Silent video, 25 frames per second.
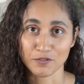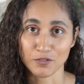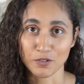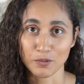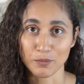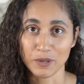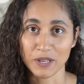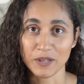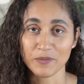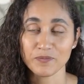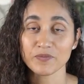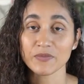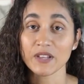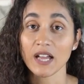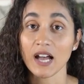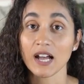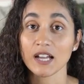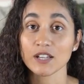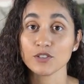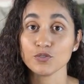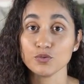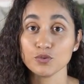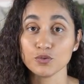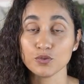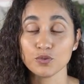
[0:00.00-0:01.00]
for me.
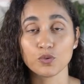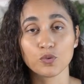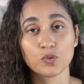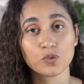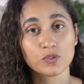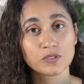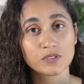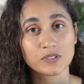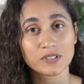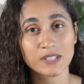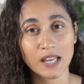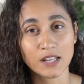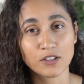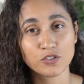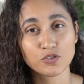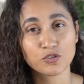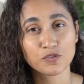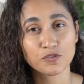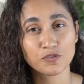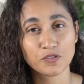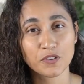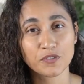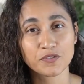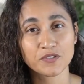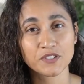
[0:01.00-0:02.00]
I do ten
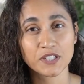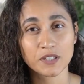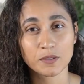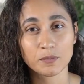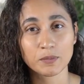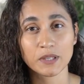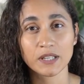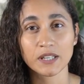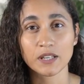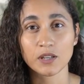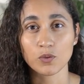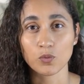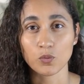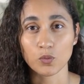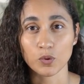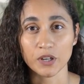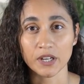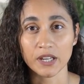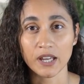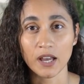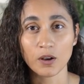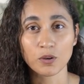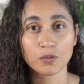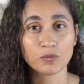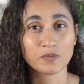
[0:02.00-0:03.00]
to fifteen minute
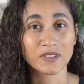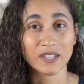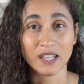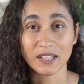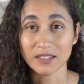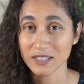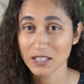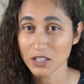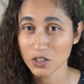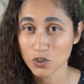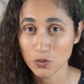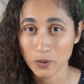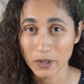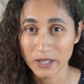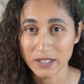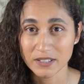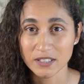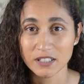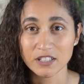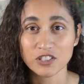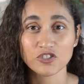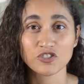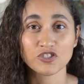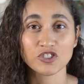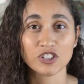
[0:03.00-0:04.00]
workout, nothing
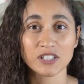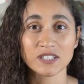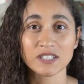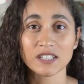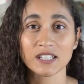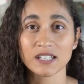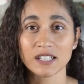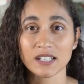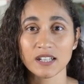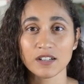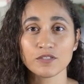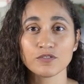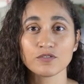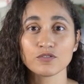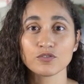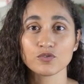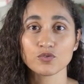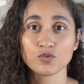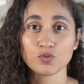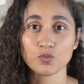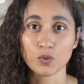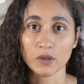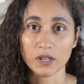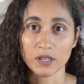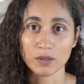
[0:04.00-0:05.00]
crazy, just enough
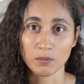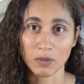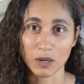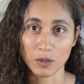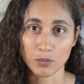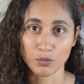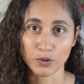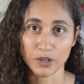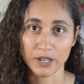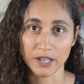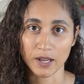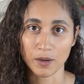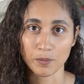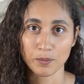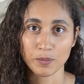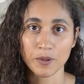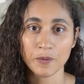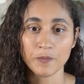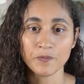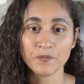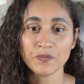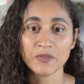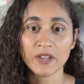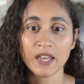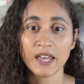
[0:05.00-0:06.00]
to wake my brain up.
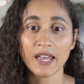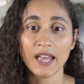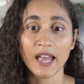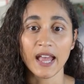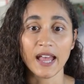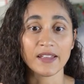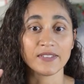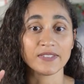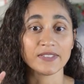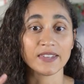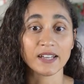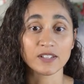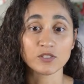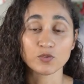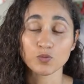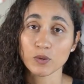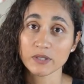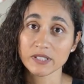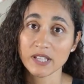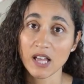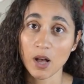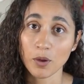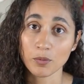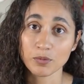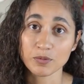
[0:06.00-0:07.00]
And that's
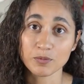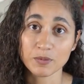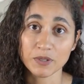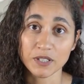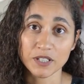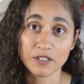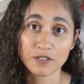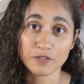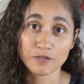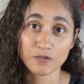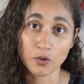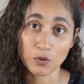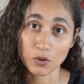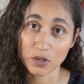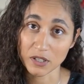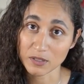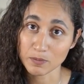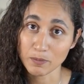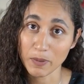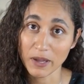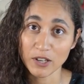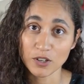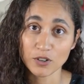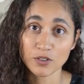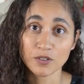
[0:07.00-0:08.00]
what helps me
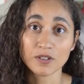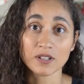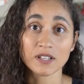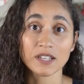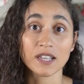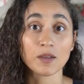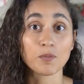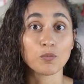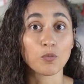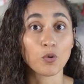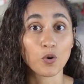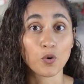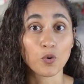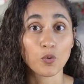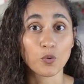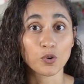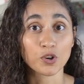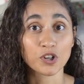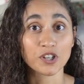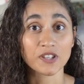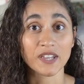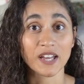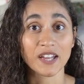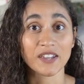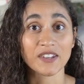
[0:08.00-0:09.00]
focus better, get more
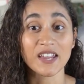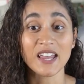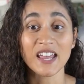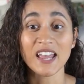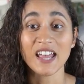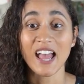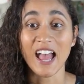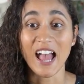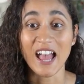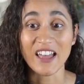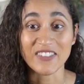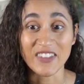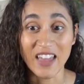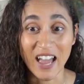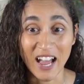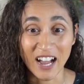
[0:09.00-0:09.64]
work done, and